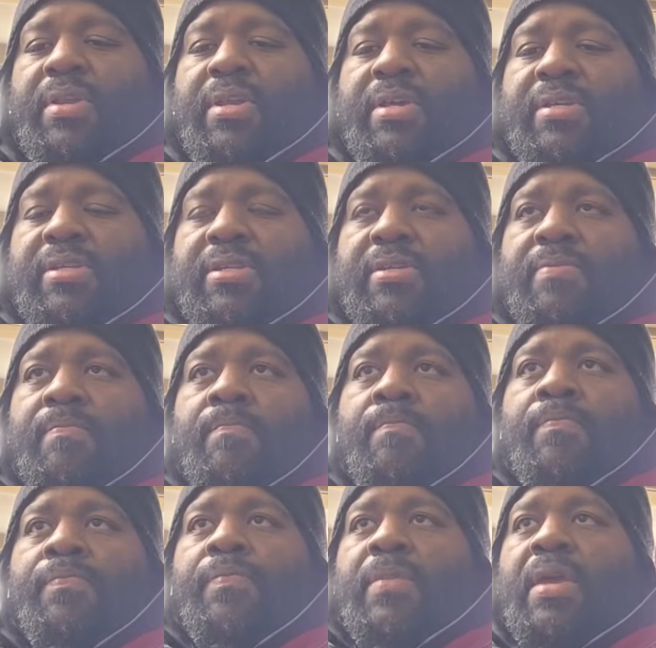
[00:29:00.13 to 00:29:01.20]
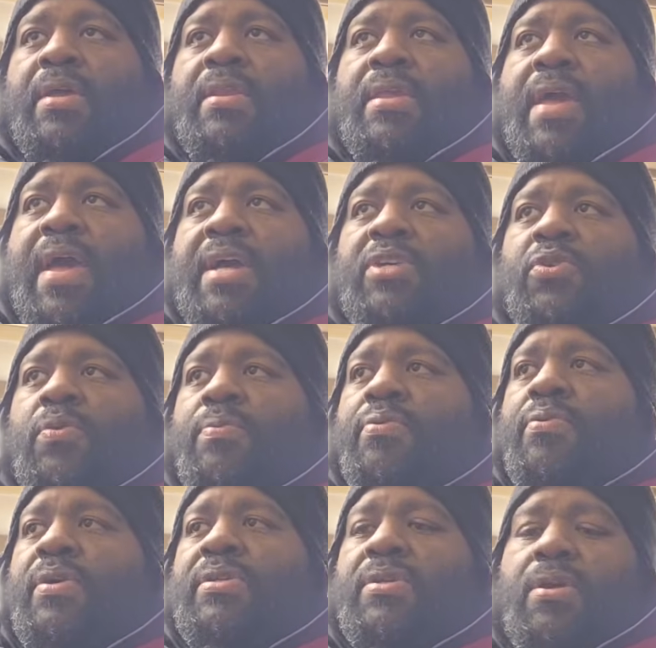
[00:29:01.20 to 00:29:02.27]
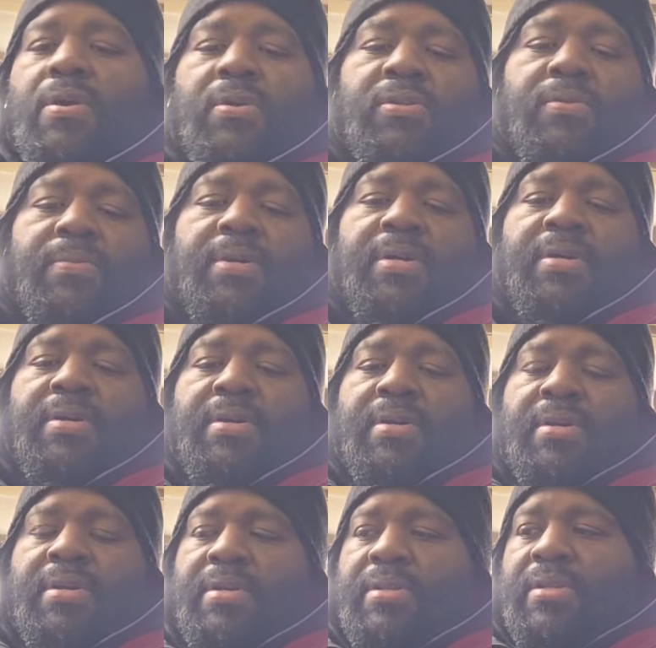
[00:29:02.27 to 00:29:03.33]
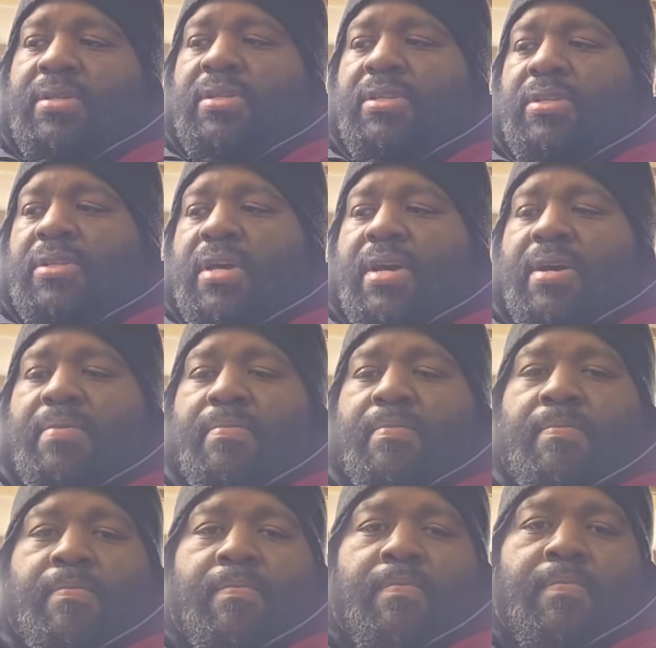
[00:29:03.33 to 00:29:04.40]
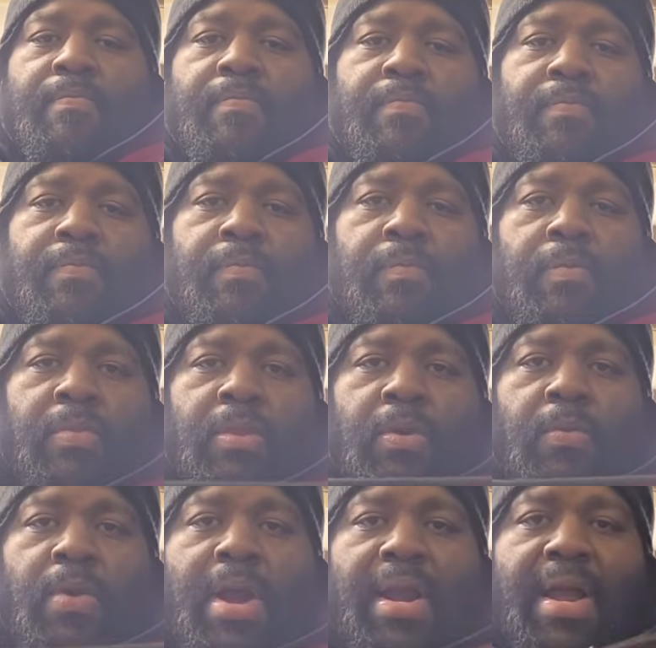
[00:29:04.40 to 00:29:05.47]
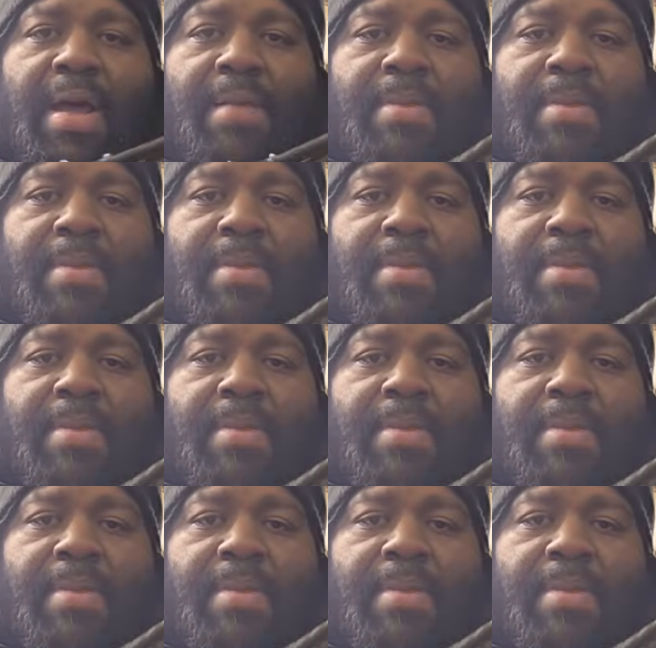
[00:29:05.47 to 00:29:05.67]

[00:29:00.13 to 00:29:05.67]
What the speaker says: this and the actual Poison Ultima, this is where I got my